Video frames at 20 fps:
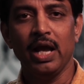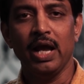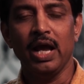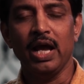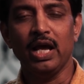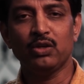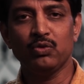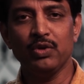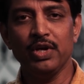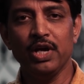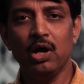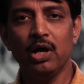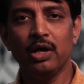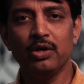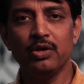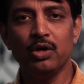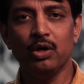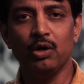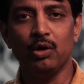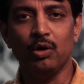As we all
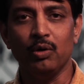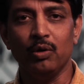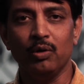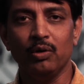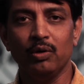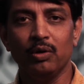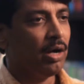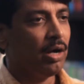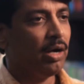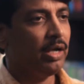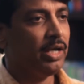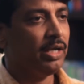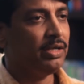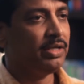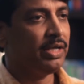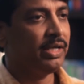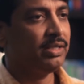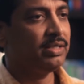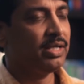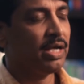know,
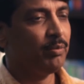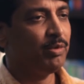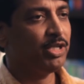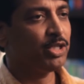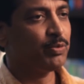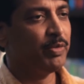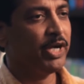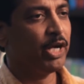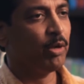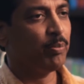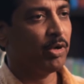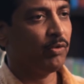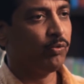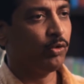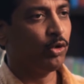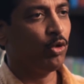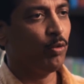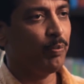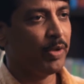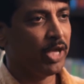IIT exam is made up
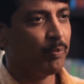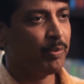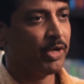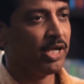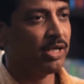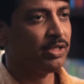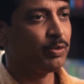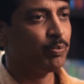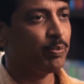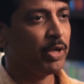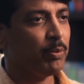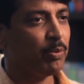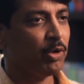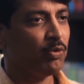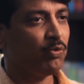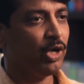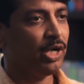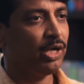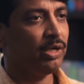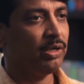of two papers,
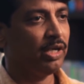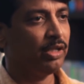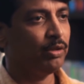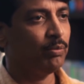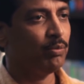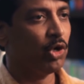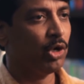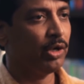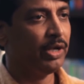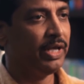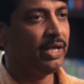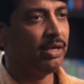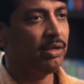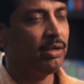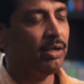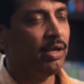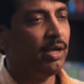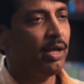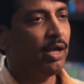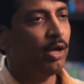paper 1 in the
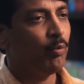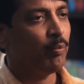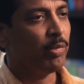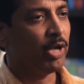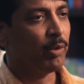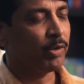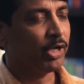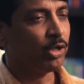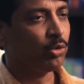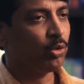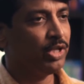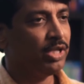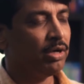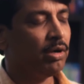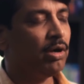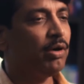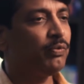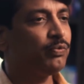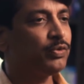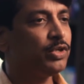morning, paper 2 in
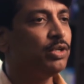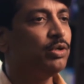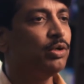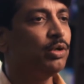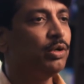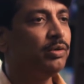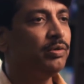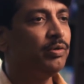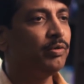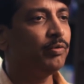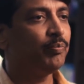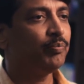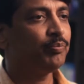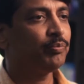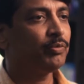the afternoon.